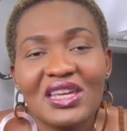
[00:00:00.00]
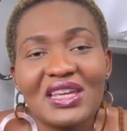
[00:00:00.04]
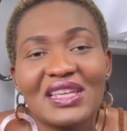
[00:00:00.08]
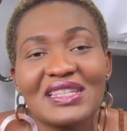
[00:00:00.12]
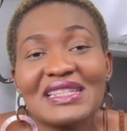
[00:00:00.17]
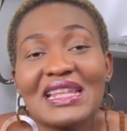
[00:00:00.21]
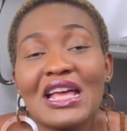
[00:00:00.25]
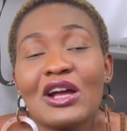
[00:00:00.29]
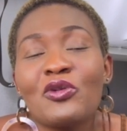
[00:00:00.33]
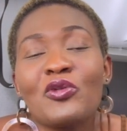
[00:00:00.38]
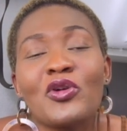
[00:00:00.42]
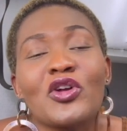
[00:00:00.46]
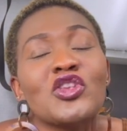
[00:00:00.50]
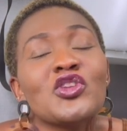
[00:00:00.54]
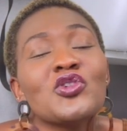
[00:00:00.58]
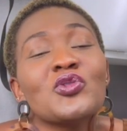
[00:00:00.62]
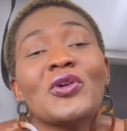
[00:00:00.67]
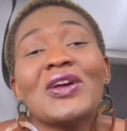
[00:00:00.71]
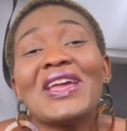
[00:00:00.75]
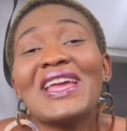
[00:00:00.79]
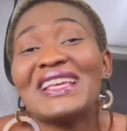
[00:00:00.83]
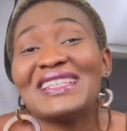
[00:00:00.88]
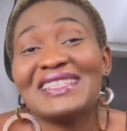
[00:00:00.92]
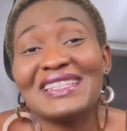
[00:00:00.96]
It's like when you're
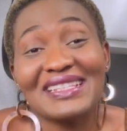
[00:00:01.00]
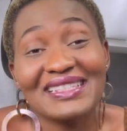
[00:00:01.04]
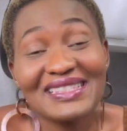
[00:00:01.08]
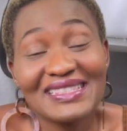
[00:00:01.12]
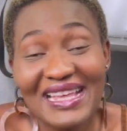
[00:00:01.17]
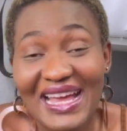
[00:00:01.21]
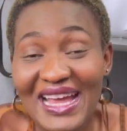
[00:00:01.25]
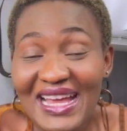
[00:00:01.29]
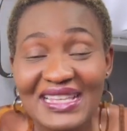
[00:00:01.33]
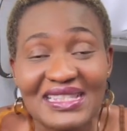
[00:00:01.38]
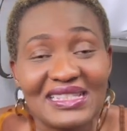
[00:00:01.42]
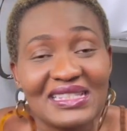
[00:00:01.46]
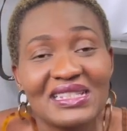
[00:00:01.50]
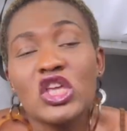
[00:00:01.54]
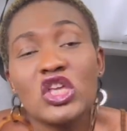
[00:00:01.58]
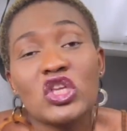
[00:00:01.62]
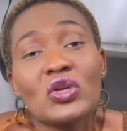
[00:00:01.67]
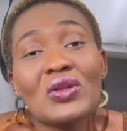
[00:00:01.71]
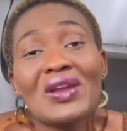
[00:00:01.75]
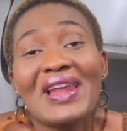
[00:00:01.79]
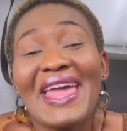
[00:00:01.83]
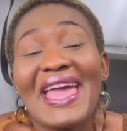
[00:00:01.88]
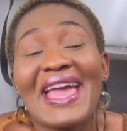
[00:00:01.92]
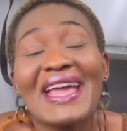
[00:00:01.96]
exercising,
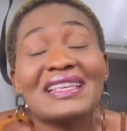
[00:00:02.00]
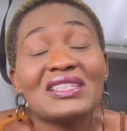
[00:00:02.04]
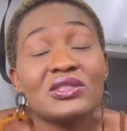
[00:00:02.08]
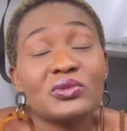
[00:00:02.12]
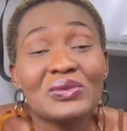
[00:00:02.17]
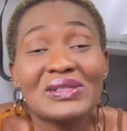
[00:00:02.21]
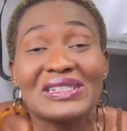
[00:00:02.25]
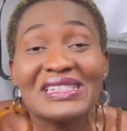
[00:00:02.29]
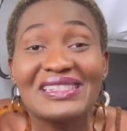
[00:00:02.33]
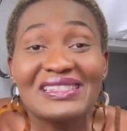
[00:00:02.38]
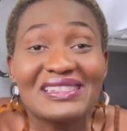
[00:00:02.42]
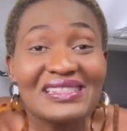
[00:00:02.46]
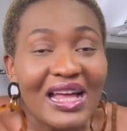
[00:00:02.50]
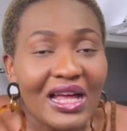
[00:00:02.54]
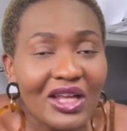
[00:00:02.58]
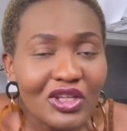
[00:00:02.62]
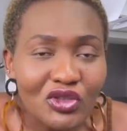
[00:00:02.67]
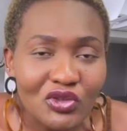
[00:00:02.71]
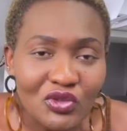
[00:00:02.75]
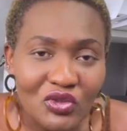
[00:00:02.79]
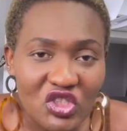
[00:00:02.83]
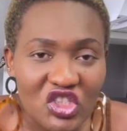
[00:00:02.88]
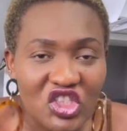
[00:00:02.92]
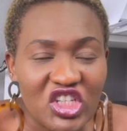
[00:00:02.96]
your legs will start
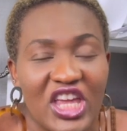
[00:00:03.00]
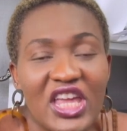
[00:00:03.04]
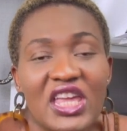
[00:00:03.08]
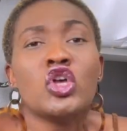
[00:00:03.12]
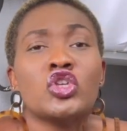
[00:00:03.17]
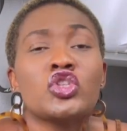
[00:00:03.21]
to shake.